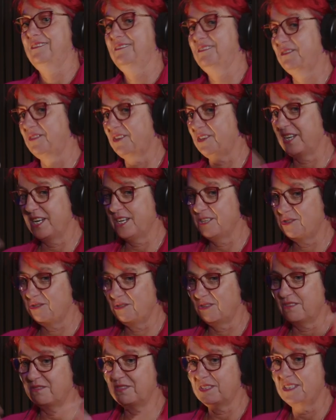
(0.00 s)

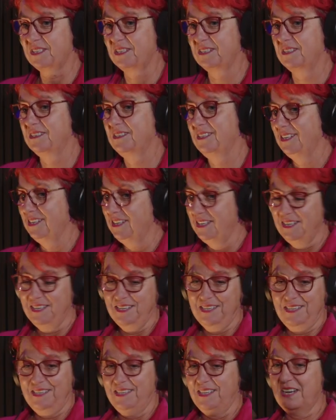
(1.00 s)
financial officer,
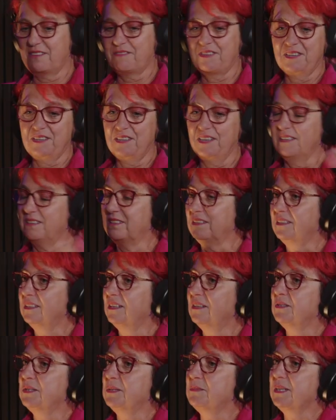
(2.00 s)
everything.
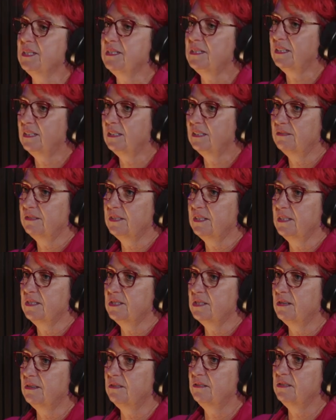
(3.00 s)
I was basically everything.
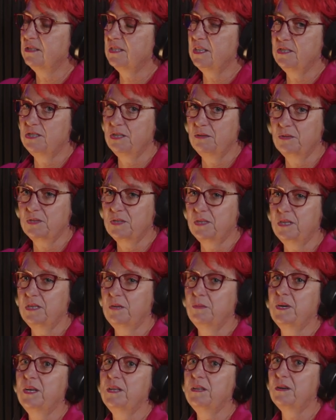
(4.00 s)
So teaching was the only
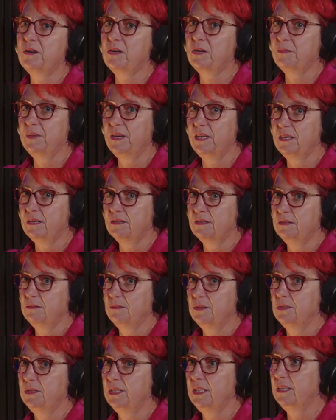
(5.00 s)
way that I could be there in the
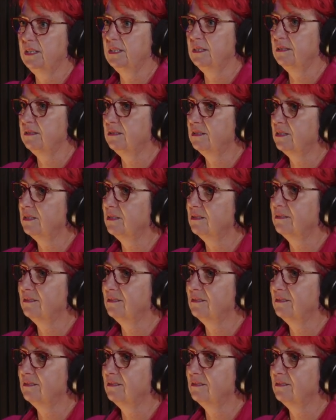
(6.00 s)
morning and